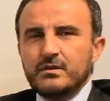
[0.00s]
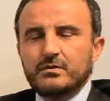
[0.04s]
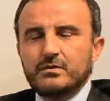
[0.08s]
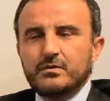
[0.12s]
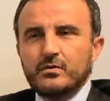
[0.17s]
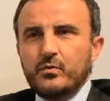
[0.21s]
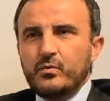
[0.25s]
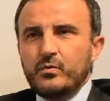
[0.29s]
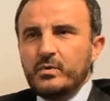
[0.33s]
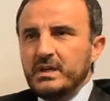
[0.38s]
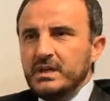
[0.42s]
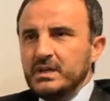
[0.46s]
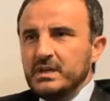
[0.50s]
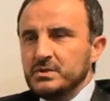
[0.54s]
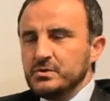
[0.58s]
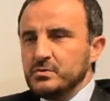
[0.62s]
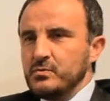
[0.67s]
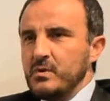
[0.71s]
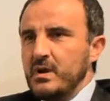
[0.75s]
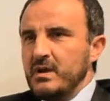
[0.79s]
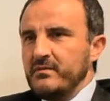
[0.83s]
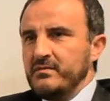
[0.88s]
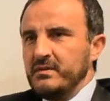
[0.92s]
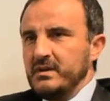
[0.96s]
So we need
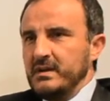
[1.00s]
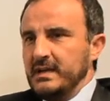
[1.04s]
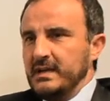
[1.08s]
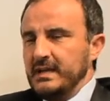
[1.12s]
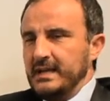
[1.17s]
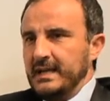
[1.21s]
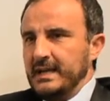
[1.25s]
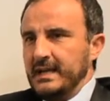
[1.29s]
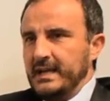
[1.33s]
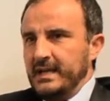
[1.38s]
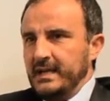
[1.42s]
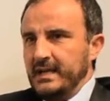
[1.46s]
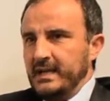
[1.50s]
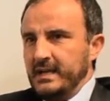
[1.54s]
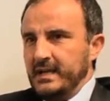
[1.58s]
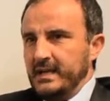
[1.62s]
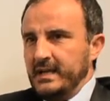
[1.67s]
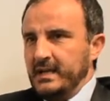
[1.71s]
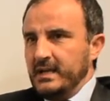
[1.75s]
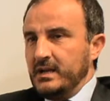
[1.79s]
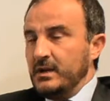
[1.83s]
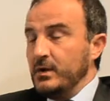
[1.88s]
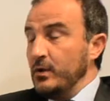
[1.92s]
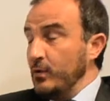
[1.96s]
to have
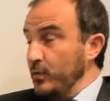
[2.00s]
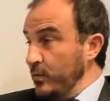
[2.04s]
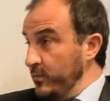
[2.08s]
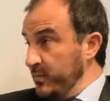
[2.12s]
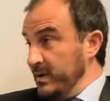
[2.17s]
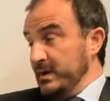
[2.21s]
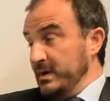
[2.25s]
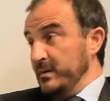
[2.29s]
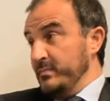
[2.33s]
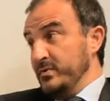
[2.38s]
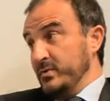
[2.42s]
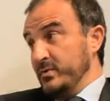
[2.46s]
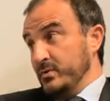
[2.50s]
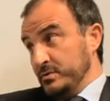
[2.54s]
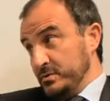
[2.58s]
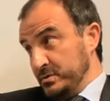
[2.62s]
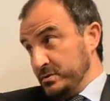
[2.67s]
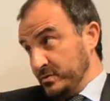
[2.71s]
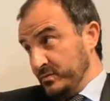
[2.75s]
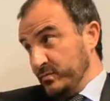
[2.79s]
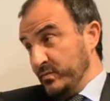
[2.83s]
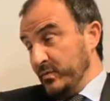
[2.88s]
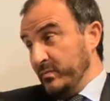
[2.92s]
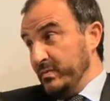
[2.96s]
a global approach
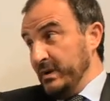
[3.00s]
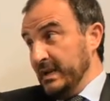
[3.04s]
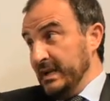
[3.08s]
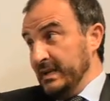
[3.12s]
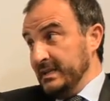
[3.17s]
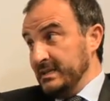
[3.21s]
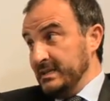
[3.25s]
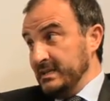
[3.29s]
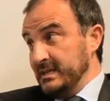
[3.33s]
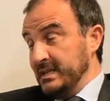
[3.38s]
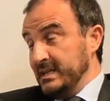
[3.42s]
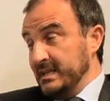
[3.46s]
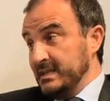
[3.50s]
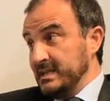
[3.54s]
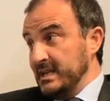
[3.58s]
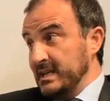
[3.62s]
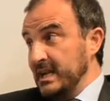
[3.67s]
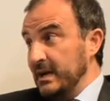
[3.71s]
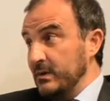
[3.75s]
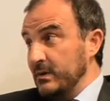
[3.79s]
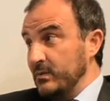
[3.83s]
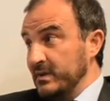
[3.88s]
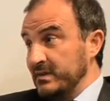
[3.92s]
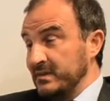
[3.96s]
to mobility that
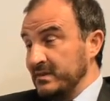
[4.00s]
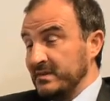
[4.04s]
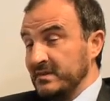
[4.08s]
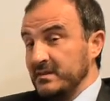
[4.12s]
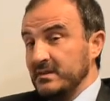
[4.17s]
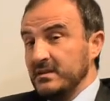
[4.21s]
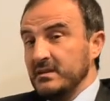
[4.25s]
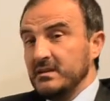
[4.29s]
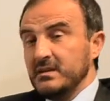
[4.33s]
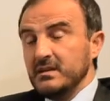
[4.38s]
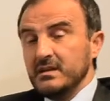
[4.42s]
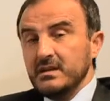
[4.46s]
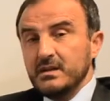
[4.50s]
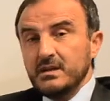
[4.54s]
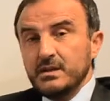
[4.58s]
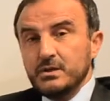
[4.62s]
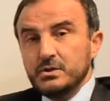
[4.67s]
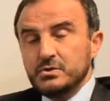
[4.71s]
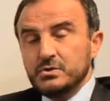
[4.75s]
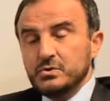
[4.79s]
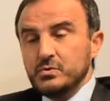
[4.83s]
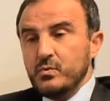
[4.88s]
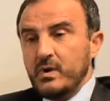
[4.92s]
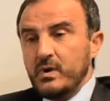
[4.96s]
allow us
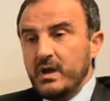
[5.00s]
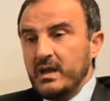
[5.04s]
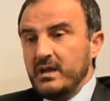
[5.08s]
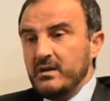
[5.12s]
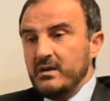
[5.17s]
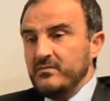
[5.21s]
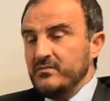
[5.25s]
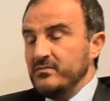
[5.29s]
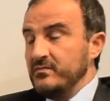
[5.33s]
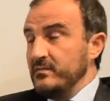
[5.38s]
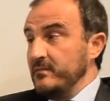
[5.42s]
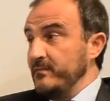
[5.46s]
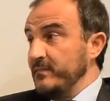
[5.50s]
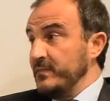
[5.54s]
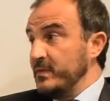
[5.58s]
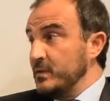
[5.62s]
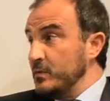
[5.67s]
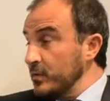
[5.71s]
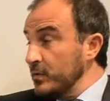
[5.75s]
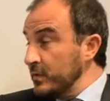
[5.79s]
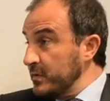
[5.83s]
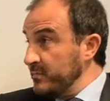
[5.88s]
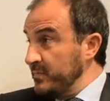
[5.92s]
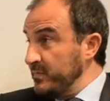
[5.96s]
to have
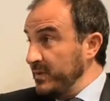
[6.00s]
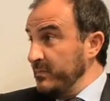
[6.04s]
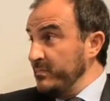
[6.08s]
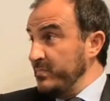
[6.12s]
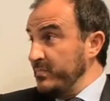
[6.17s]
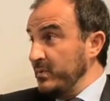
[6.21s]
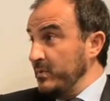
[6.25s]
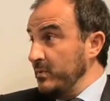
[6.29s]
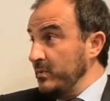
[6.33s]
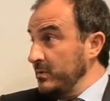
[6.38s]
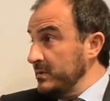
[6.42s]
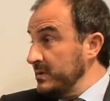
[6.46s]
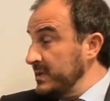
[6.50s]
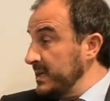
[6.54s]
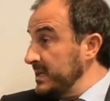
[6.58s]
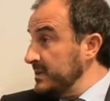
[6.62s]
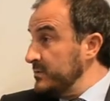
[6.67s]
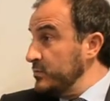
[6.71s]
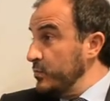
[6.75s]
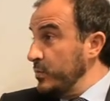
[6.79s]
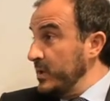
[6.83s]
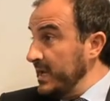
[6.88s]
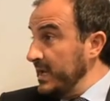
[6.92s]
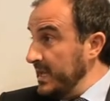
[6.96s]
those people
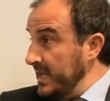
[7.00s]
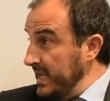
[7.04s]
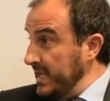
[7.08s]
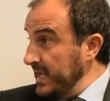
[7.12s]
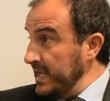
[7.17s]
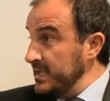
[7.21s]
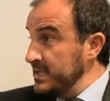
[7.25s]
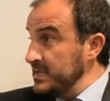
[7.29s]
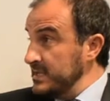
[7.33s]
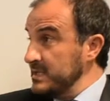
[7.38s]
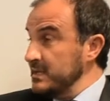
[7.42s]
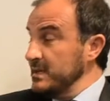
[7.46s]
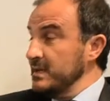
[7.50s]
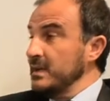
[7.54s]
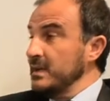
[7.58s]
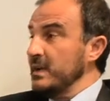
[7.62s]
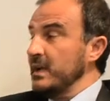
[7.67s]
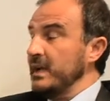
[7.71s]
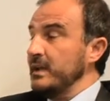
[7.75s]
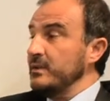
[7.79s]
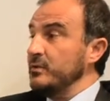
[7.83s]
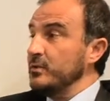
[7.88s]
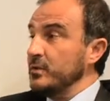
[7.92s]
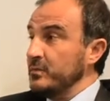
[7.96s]
that we need
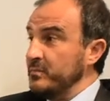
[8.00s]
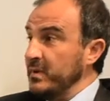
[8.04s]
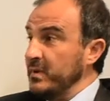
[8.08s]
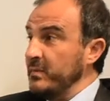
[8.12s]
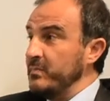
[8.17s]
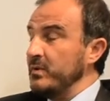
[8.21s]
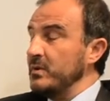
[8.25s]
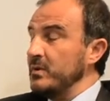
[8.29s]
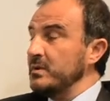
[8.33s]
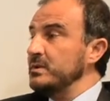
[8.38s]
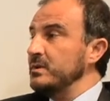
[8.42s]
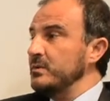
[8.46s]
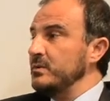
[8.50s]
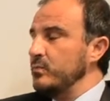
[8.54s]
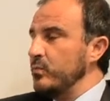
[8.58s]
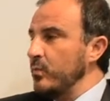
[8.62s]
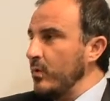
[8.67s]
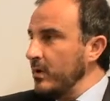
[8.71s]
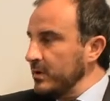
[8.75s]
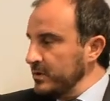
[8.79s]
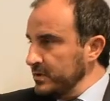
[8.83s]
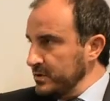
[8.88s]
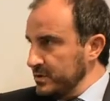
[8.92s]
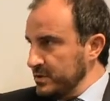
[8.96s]
and those people that
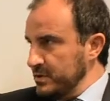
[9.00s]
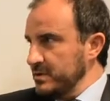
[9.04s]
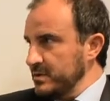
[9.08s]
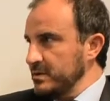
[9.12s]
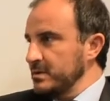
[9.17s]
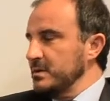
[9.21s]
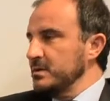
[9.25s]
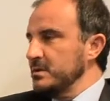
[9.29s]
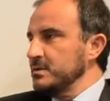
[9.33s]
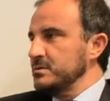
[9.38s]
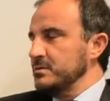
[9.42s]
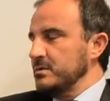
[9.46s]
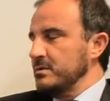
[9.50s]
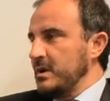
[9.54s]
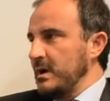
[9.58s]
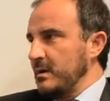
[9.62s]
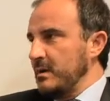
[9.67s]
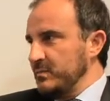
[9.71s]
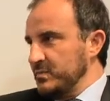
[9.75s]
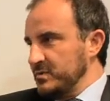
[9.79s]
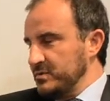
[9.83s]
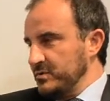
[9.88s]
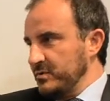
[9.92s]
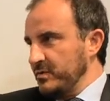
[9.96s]
want to
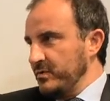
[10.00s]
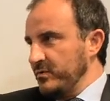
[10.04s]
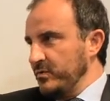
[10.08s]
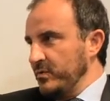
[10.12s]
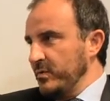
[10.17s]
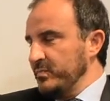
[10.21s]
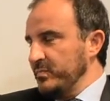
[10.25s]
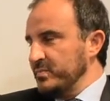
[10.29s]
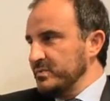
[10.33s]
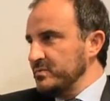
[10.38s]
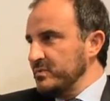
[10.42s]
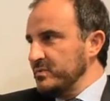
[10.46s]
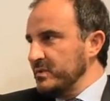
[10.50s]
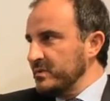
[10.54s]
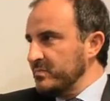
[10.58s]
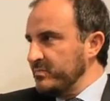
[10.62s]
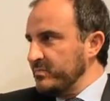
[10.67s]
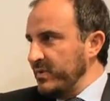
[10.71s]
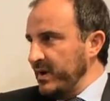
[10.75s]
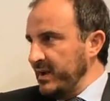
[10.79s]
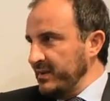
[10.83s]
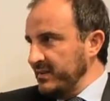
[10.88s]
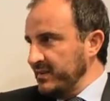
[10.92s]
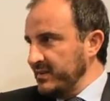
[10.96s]
come to Europe to
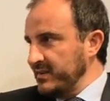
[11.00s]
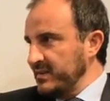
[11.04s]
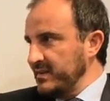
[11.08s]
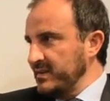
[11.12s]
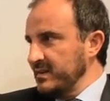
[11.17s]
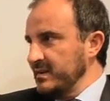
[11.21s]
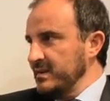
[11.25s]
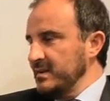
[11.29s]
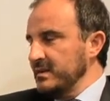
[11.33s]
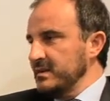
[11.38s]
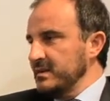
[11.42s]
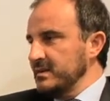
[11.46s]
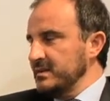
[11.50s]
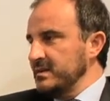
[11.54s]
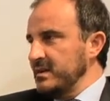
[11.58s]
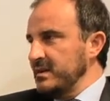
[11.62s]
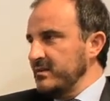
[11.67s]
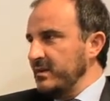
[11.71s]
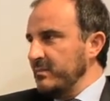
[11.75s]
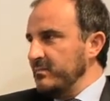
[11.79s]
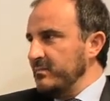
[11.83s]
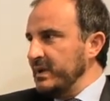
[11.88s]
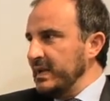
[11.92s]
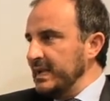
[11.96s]
express
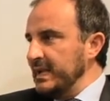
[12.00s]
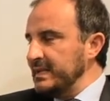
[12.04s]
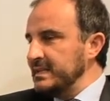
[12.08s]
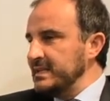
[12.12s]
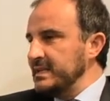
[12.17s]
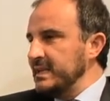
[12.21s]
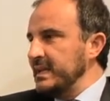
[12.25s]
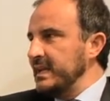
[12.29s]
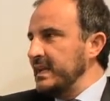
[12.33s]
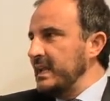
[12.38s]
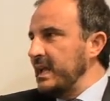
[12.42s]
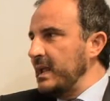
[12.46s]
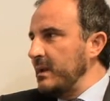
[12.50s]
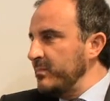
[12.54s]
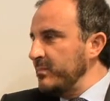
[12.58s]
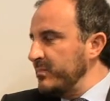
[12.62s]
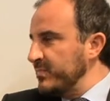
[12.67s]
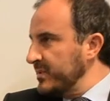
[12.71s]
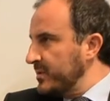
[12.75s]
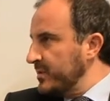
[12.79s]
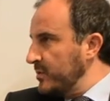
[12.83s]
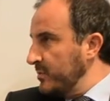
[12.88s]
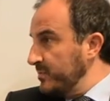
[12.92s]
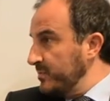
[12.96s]
their ability and help
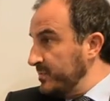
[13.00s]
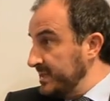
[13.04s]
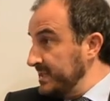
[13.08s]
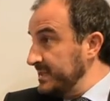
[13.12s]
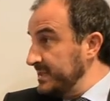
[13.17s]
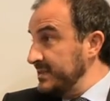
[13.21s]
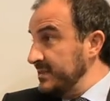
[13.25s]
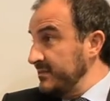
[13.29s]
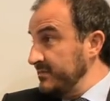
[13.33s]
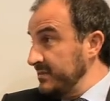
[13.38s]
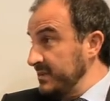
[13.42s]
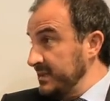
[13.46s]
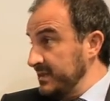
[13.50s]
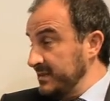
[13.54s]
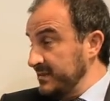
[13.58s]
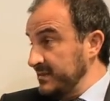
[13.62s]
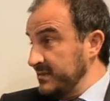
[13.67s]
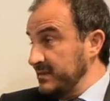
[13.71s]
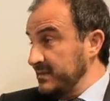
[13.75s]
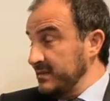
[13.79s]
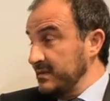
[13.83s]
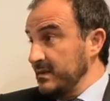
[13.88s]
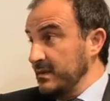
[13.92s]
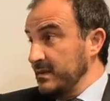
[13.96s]

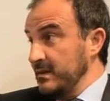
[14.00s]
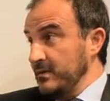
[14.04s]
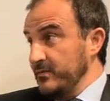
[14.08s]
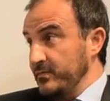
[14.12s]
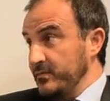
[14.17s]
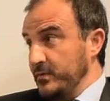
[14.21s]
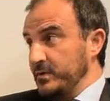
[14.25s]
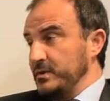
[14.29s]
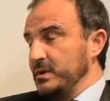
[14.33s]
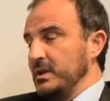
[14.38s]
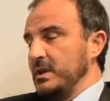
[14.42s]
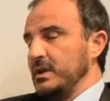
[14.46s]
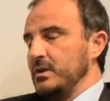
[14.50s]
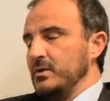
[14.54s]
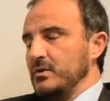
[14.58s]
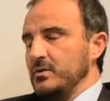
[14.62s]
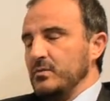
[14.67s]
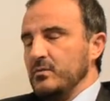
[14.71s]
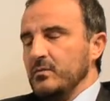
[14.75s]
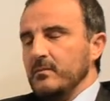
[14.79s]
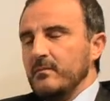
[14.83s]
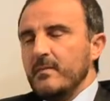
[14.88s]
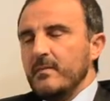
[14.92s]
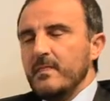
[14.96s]
competitiveness for the
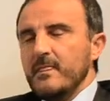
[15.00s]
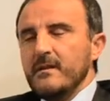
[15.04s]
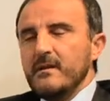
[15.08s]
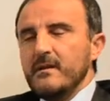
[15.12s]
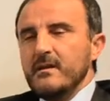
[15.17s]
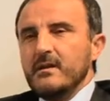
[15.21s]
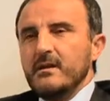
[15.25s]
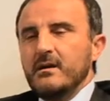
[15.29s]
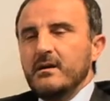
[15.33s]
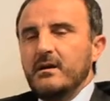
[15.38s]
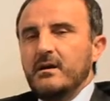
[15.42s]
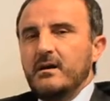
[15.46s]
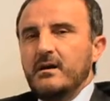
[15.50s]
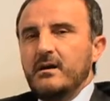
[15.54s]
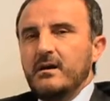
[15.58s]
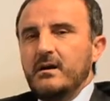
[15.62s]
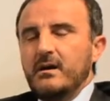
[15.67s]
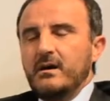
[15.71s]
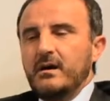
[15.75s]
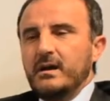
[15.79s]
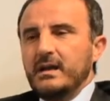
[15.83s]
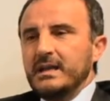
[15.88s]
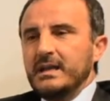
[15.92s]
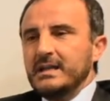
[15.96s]
EU.